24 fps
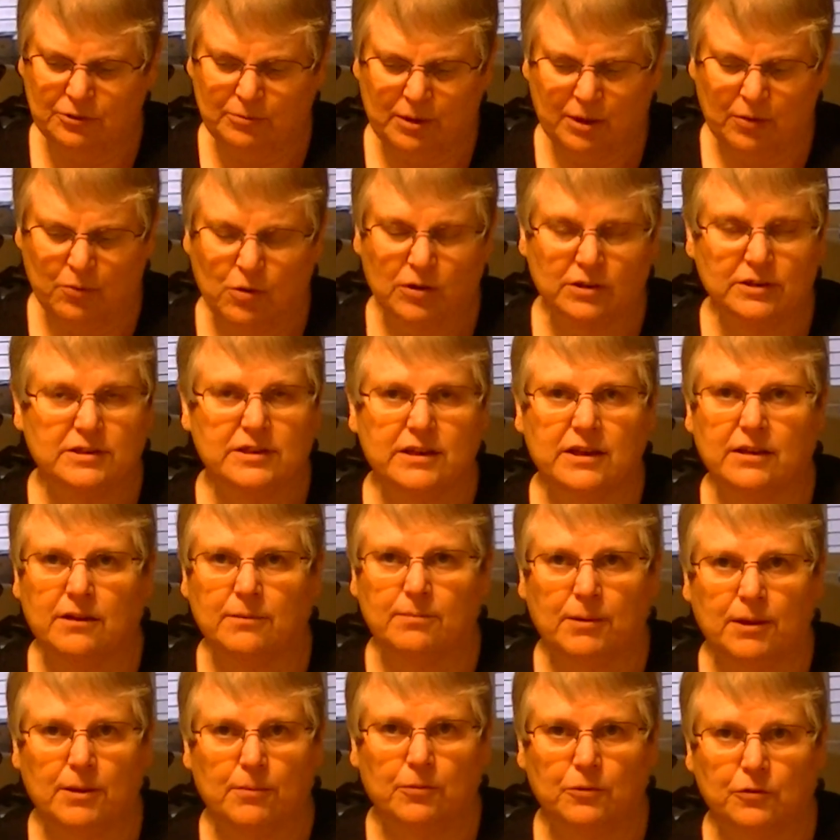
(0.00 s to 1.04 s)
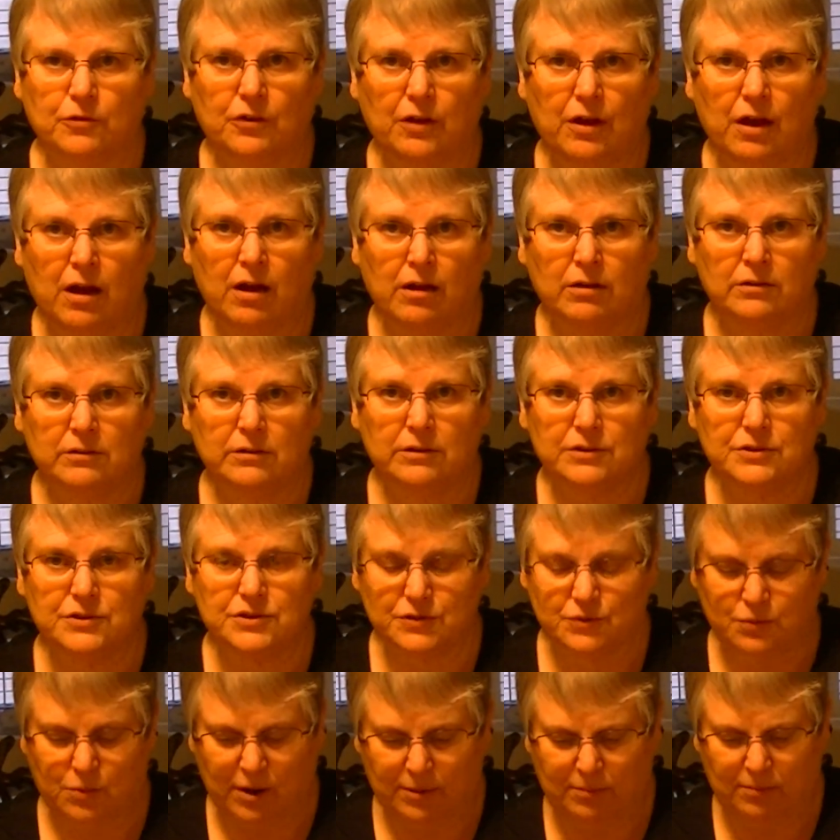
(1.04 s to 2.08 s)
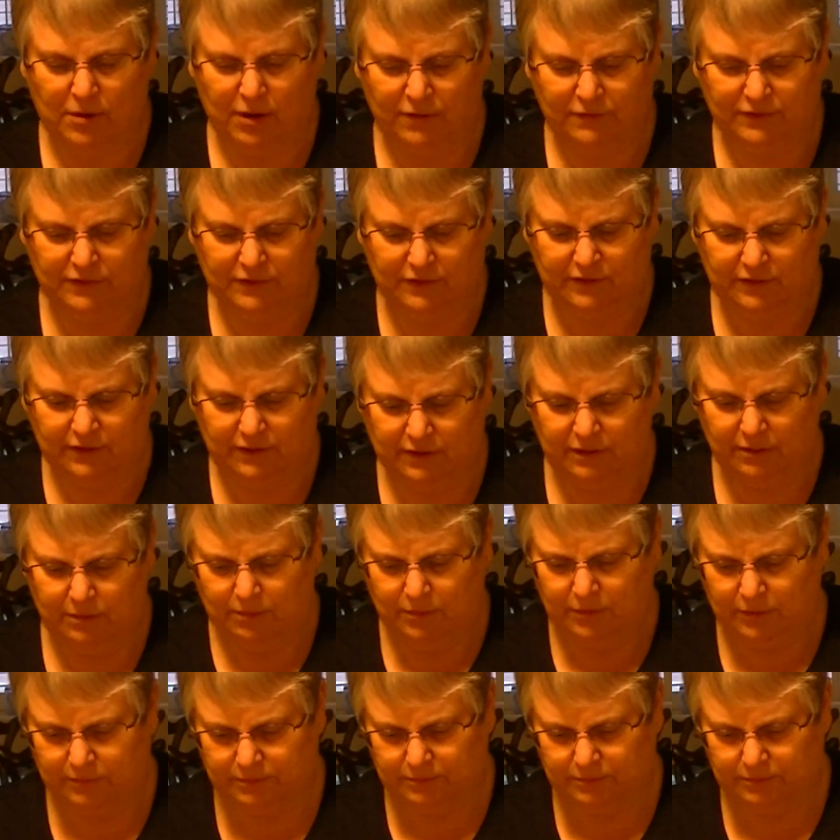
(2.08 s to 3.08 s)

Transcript: may want to take a paper towel and just wipe off the tip.